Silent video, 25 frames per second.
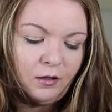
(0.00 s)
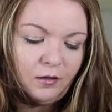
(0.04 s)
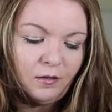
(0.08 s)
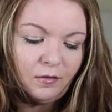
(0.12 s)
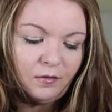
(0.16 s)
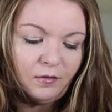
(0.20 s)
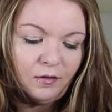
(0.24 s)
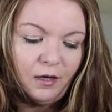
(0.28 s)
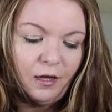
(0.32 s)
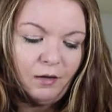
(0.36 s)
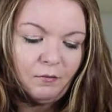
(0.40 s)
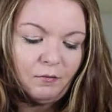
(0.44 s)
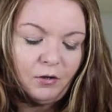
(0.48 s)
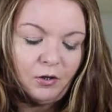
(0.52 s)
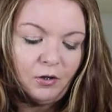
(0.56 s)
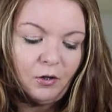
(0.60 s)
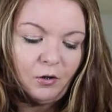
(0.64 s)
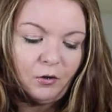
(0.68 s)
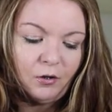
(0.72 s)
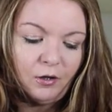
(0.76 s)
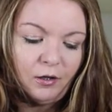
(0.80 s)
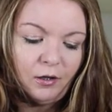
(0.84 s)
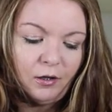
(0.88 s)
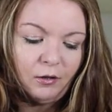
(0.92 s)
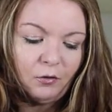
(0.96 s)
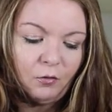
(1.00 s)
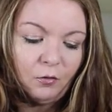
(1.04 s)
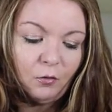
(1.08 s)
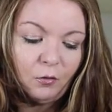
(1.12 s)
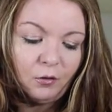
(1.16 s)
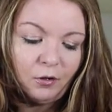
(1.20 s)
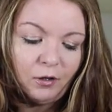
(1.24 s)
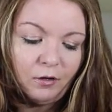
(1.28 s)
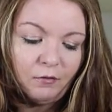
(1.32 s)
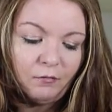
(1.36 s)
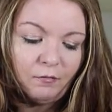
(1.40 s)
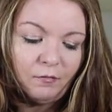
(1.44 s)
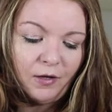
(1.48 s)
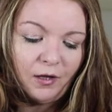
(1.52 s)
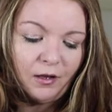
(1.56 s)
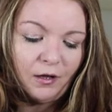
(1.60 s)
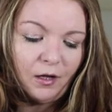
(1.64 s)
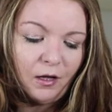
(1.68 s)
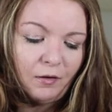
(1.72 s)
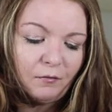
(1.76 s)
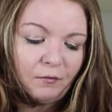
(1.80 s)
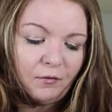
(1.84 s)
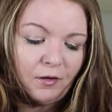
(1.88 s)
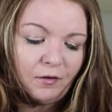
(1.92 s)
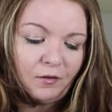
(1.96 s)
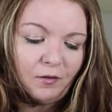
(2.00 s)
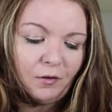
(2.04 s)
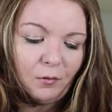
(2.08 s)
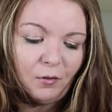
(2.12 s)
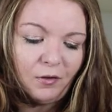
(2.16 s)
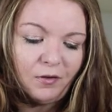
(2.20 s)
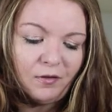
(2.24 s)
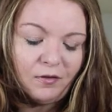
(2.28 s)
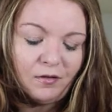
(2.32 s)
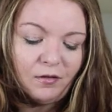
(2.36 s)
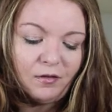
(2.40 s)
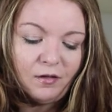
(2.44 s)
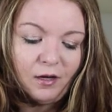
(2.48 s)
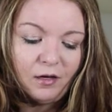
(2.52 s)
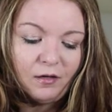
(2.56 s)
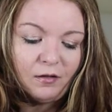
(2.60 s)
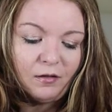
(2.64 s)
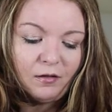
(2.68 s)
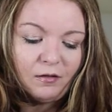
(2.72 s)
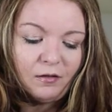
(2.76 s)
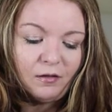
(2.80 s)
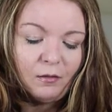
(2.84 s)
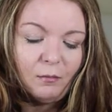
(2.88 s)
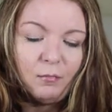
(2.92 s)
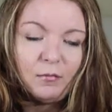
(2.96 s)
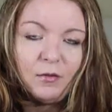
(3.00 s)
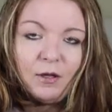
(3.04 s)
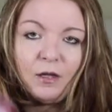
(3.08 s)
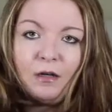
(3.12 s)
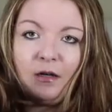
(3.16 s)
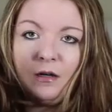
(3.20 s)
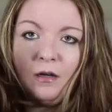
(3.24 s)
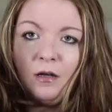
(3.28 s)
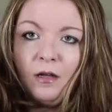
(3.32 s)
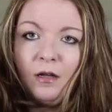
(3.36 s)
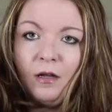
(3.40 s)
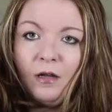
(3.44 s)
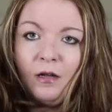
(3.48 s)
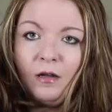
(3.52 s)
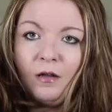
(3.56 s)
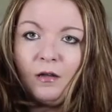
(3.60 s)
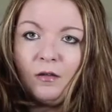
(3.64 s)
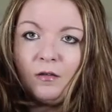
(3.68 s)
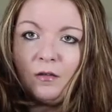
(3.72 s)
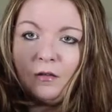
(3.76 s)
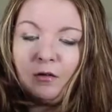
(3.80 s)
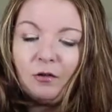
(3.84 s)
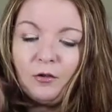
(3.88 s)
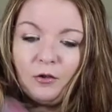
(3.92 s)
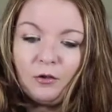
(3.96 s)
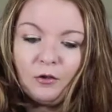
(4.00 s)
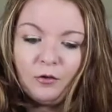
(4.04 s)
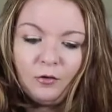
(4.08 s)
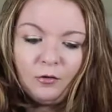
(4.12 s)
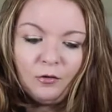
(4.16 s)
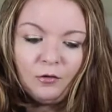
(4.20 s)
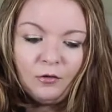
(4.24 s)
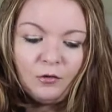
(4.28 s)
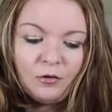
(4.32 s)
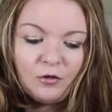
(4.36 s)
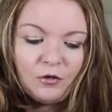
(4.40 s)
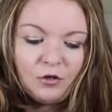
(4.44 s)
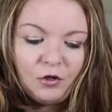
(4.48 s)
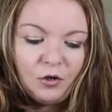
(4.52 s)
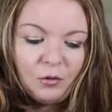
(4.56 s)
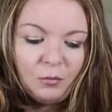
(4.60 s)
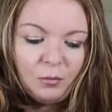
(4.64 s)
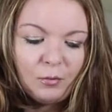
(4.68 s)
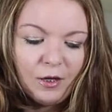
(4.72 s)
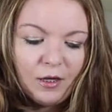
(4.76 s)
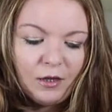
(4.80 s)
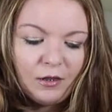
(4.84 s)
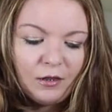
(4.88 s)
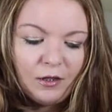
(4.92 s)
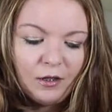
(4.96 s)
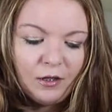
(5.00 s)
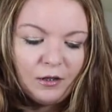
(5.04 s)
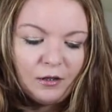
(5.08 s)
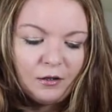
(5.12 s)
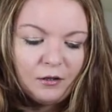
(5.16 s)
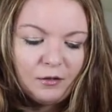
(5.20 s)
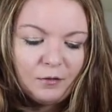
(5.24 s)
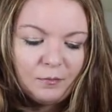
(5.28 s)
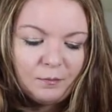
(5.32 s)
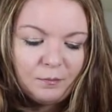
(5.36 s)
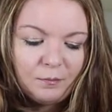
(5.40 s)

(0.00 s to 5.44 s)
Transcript: doesn't have a note on it or it fell off because it was stuck to something. It's a little tube right there.